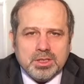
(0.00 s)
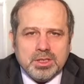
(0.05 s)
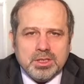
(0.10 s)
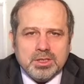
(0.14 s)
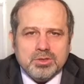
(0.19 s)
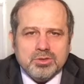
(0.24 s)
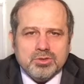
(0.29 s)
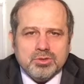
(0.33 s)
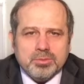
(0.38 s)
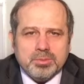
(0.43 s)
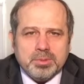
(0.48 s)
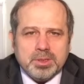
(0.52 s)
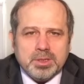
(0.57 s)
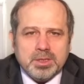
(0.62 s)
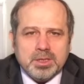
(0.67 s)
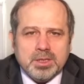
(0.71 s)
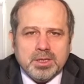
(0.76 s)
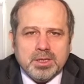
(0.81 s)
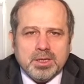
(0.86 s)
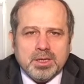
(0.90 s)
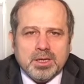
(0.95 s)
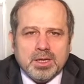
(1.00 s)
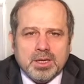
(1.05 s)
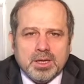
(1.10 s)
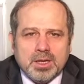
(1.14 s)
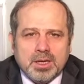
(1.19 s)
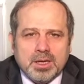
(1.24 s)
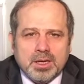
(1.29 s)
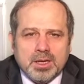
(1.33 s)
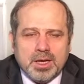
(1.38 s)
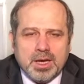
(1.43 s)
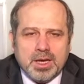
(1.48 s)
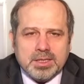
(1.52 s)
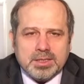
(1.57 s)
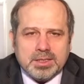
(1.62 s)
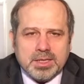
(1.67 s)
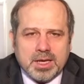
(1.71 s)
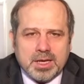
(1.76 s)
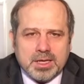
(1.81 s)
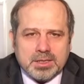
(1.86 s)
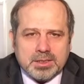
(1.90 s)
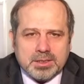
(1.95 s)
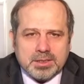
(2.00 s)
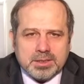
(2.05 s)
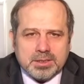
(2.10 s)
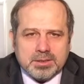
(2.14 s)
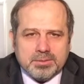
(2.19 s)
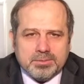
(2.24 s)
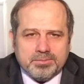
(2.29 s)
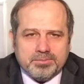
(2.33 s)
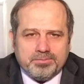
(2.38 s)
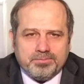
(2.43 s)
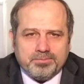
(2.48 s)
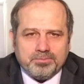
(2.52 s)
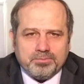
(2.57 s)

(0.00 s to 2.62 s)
needs to be assessed.